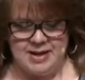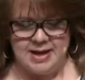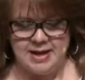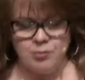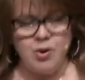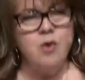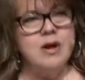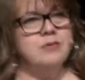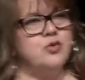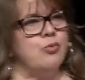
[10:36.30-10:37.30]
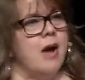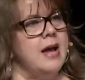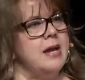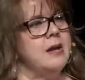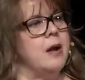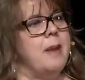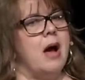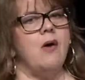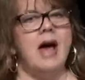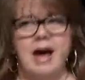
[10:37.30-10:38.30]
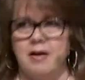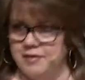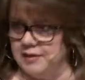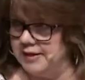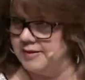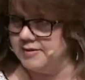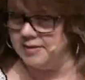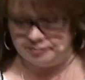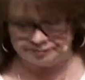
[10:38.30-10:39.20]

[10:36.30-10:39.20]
he wrote, he was writing about athletes.